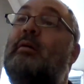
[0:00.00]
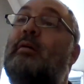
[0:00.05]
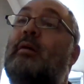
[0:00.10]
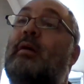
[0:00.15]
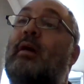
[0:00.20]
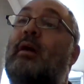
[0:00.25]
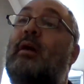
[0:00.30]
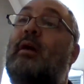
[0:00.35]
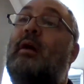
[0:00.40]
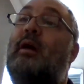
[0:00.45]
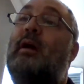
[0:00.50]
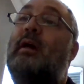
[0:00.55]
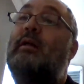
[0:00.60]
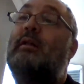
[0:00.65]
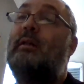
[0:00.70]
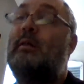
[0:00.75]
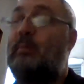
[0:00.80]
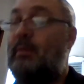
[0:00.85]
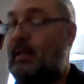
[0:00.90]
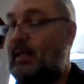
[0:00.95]
All
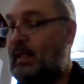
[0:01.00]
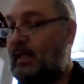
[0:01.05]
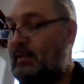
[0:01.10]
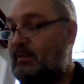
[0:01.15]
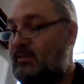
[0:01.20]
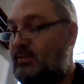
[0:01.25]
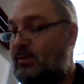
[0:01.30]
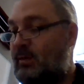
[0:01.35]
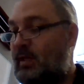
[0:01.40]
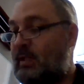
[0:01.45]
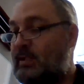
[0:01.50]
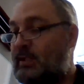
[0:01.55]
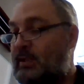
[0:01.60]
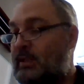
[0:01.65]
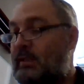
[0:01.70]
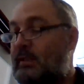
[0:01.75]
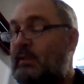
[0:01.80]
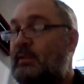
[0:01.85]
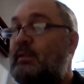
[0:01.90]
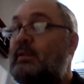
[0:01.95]
right. Then my next
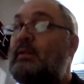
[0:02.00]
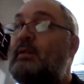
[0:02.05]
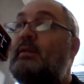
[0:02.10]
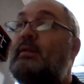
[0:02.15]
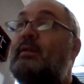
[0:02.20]
question.